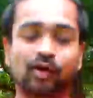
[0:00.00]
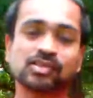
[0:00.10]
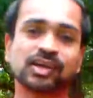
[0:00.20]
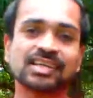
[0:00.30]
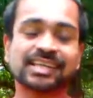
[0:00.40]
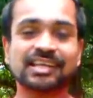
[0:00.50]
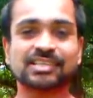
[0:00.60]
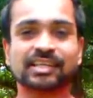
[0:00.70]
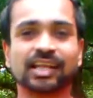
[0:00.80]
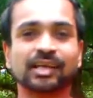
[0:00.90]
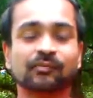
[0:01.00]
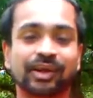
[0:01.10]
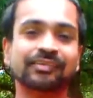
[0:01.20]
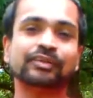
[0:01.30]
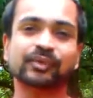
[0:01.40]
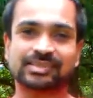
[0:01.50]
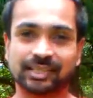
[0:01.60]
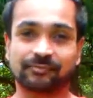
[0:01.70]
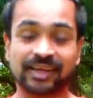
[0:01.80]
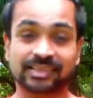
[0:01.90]
also guys, there is another very
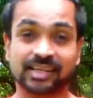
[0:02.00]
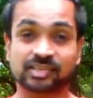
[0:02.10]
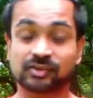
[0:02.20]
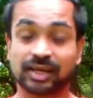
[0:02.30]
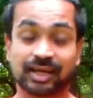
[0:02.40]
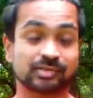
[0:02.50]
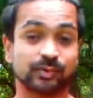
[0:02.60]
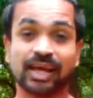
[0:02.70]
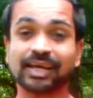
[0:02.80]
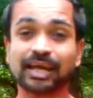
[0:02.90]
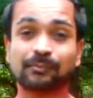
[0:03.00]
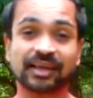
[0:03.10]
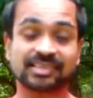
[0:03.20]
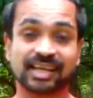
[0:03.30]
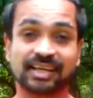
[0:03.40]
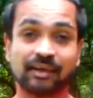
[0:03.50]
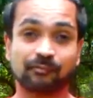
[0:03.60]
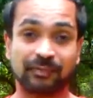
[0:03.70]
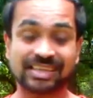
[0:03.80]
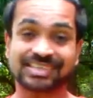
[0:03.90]
interesting factor. Sri Lanka and Pakistan
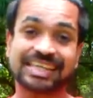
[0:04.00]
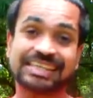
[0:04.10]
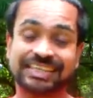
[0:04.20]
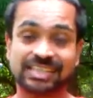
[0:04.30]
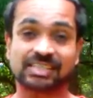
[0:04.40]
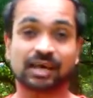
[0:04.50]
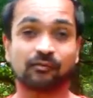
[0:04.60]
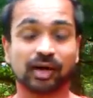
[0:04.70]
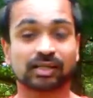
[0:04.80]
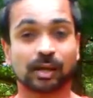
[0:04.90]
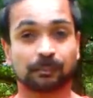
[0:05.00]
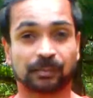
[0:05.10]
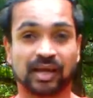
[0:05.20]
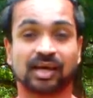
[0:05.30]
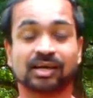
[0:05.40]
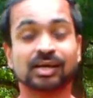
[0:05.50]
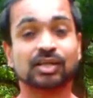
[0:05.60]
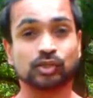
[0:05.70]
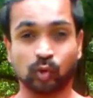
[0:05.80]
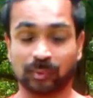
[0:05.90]
have met in these World Cup
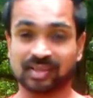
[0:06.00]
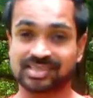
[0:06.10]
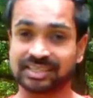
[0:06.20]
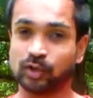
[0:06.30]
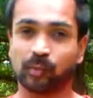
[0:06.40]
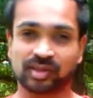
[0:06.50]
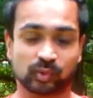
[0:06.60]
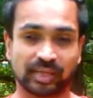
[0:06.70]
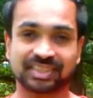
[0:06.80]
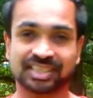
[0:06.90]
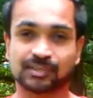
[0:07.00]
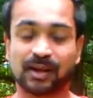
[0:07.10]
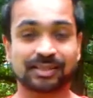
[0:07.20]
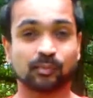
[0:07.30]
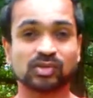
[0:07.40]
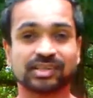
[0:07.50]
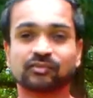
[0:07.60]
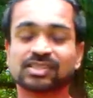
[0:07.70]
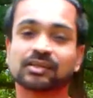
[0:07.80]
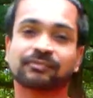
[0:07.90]
tournaments in numerous occasions, but the most
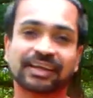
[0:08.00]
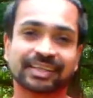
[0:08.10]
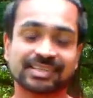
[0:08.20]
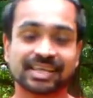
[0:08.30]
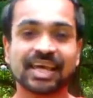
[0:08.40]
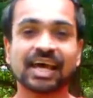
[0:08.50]
interesting fact is